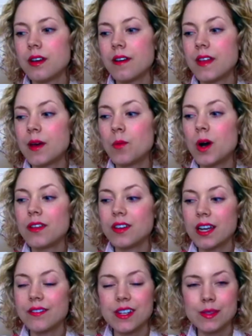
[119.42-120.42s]
And they're
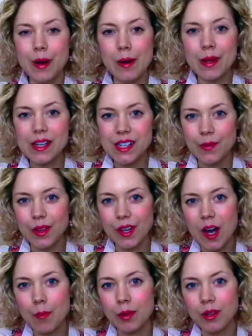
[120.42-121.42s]
worth kind of experimenting with a
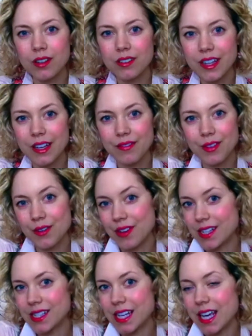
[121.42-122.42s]
couple if you
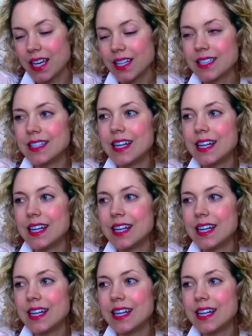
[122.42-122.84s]
fancy,